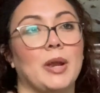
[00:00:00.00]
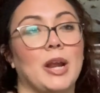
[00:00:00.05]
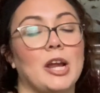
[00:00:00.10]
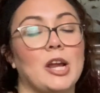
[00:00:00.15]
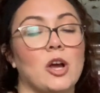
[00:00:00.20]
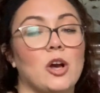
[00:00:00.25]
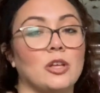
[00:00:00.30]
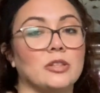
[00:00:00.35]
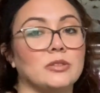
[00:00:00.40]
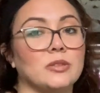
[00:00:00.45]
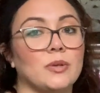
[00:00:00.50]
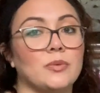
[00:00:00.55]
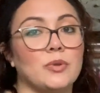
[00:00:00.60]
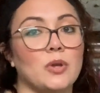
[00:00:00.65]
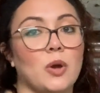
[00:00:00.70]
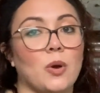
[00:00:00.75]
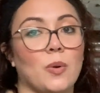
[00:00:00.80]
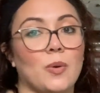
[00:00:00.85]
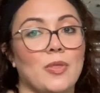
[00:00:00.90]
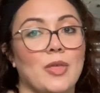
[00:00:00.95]
I also
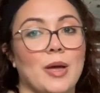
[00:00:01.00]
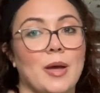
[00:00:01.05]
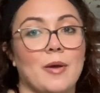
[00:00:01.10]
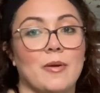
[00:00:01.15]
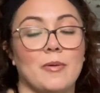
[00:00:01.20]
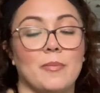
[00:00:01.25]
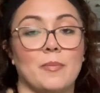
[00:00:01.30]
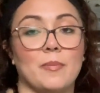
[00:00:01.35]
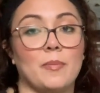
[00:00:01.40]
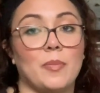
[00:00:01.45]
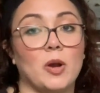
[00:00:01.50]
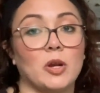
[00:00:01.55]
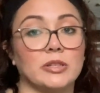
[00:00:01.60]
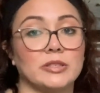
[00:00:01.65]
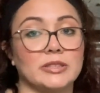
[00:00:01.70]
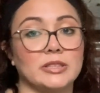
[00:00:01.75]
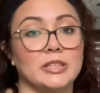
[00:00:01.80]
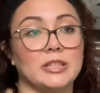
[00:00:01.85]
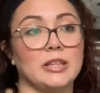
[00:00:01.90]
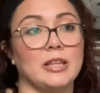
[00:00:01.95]
know that
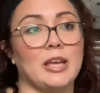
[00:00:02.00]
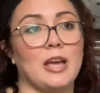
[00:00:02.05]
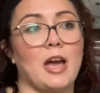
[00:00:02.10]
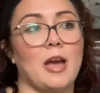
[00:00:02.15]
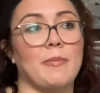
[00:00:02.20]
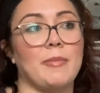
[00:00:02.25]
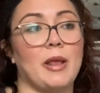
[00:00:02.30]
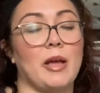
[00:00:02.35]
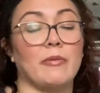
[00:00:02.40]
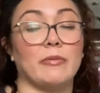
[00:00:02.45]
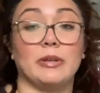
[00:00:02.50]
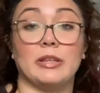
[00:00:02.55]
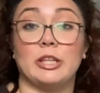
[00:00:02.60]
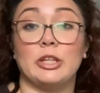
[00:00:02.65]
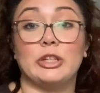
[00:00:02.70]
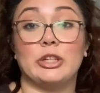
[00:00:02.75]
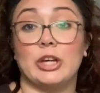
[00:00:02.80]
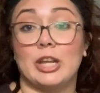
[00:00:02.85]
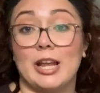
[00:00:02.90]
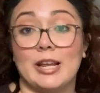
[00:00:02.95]
personally, I'm not really
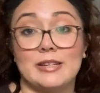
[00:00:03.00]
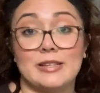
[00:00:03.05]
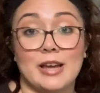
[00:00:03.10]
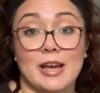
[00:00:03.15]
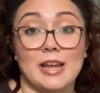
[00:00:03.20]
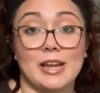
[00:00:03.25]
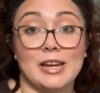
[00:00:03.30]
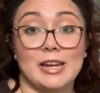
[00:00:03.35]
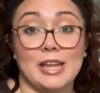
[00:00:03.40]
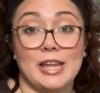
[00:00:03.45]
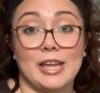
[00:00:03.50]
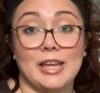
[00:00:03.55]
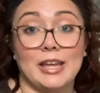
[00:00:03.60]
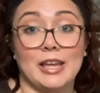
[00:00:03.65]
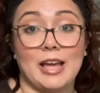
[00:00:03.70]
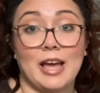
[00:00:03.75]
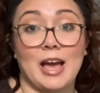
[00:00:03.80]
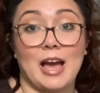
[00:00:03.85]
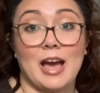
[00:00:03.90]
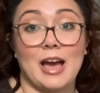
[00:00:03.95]
good at
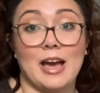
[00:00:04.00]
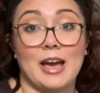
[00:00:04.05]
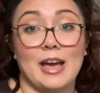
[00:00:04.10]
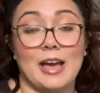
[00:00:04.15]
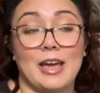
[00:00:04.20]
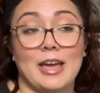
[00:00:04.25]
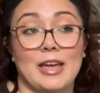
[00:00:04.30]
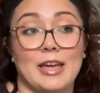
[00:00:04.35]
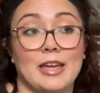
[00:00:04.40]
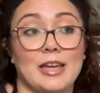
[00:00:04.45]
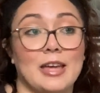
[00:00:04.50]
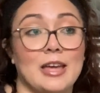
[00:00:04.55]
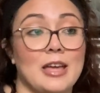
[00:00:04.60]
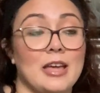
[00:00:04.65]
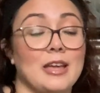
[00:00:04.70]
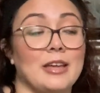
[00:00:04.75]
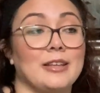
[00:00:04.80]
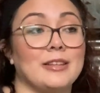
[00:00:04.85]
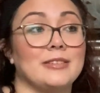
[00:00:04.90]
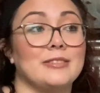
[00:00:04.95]
dieting. I
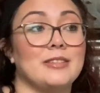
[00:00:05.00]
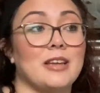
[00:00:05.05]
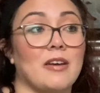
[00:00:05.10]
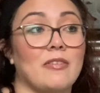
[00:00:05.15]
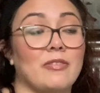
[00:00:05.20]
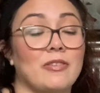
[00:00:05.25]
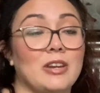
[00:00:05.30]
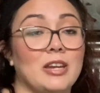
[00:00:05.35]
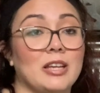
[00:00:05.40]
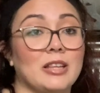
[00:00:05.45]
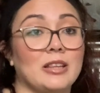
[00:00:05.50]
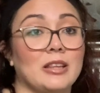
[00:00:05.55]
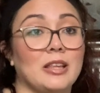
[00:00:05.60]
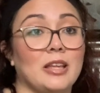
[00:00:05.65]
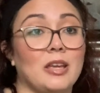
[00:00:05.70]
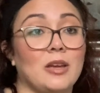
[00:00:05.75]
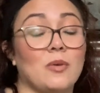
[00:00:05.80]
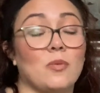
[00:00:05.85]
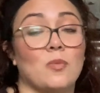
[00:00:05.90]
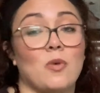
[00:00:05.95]

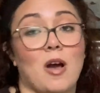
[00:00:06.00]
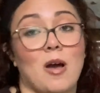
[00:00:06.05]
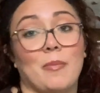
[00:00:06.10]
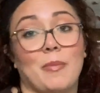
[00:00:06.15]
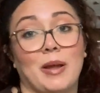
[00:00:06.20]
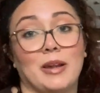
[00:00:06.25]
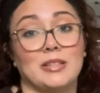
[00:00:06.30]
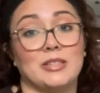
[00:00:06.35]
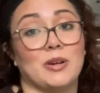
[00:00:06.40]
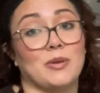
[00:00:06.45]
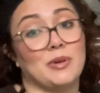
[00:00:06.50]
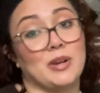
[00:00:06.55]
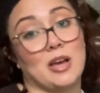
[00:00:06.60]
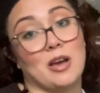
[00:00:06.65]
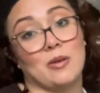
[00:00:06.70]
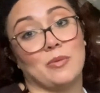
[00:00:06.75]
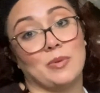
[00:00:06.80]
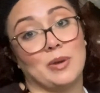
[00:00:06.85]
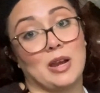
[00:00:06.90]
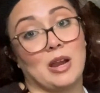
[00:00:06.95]
definitely want my
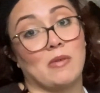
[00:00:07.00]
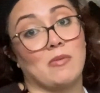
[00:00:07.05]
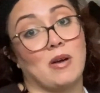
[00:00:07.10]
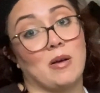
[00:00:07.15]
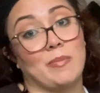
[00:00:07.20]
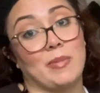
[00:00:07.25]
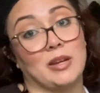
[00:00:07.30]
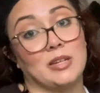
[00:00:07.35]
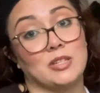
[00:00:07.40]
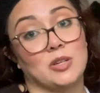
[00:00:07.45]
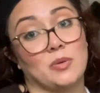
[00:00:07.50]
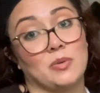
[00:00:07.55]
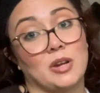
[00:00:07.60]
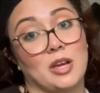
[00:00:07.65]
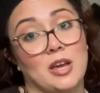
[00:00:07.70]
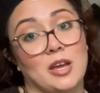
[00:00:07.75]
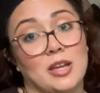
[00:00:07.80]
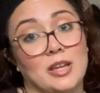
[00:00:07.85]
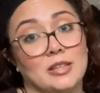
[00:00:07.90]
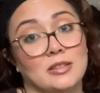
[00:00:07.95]
donut when I want my
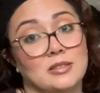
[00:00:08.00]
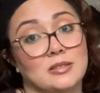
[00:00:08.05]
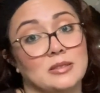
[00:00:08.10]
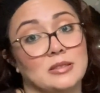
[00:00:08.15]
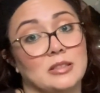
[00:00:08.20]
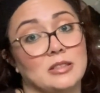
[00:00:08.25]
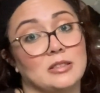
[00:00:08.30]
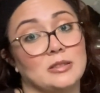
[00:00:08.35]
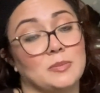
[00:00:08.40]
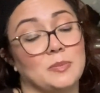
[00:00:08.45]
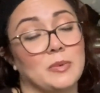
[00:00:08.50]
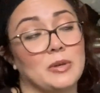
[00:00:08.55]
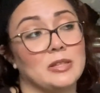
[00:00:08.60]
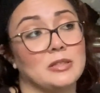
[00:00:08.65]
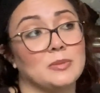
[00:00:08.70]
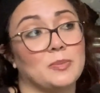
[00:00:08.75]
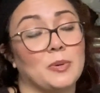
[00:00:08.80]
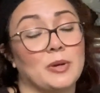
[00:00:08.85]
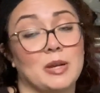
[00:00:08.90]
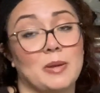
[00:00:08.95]
donut.
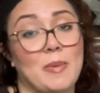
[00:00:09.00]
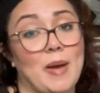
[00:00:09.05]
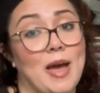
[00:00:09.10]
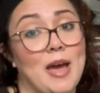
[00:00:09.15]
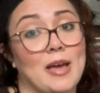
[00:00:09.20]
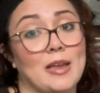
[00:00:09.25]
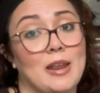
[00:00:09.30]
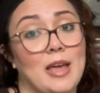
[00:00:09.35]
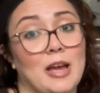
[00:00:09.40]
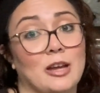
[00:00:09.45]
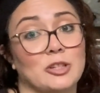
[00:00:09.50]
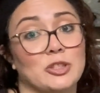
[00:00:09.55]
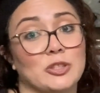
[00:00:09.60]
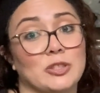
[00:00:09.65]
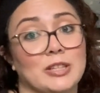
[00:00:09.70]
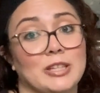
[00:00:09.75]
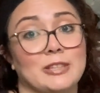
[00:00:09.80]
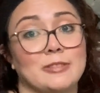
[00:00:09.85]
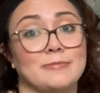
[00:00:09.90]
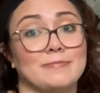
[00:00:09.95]
It's pretty bad,
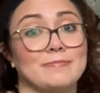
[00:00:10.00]
actually.